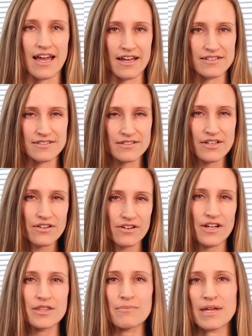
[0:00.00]
ads that are
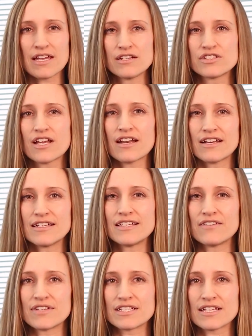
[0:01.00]
on the page at any
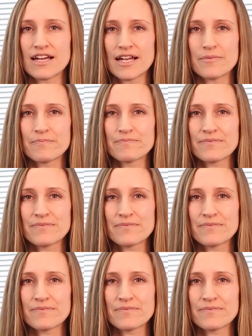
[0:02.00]
given time.